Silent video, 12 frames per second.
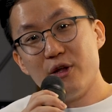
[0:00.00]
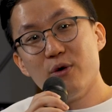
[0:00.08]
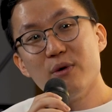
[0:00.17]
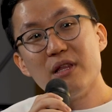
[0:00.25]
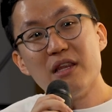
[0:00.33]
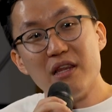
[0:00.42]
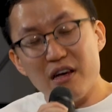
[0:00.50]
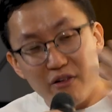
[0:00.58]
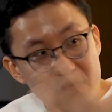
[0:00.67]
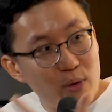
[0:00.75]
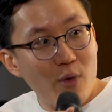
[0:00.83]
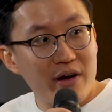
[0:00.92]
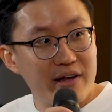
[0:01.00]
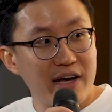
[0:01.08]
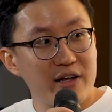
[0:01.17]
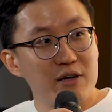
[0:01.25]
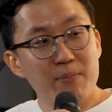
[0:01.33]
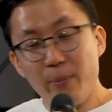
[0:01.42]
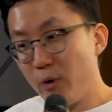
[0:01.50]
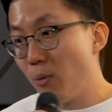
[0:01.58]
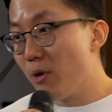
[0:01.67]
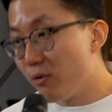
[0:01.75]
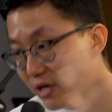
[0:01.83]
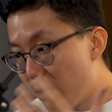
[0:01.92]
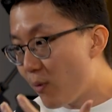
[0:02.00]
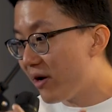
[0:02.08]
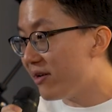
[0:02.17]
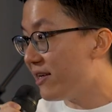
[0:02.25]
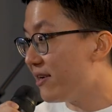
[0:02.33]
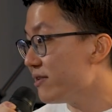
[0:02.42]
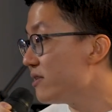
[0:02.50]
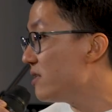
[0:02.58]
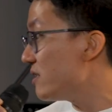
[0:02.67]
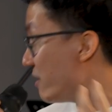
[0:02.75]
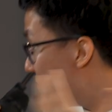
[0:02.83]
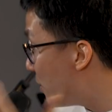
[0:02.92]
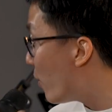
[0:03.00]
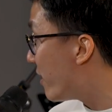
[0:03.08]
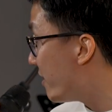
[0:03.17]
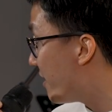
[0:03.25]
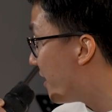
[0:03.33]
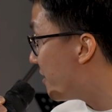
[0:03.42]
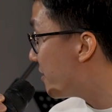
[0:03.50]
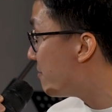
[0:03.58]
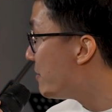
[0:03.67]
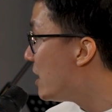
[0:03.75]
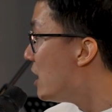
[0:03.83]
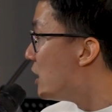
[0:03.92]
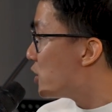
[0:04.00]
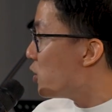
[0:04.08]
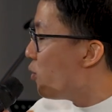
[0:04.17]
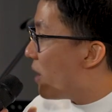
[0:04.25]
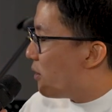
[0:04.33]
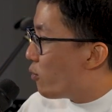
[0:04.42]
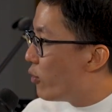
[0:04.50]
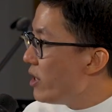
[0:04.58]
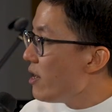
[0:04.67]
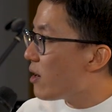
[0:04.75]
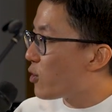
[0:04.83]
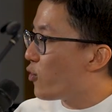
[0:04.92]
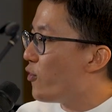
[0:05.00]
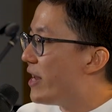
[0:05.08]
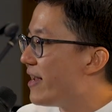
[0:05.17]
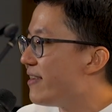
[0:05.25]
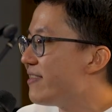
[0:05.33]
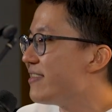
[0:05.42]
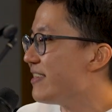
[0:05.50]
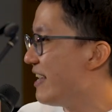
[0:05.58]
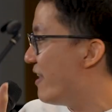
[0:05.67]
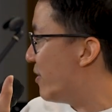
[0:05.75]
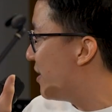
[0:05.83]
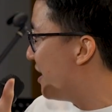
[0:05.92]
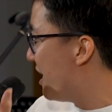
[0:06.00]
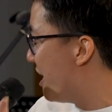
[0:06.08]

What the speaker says: you know, loving one another, promoting one another, serving one another. So when we are created in the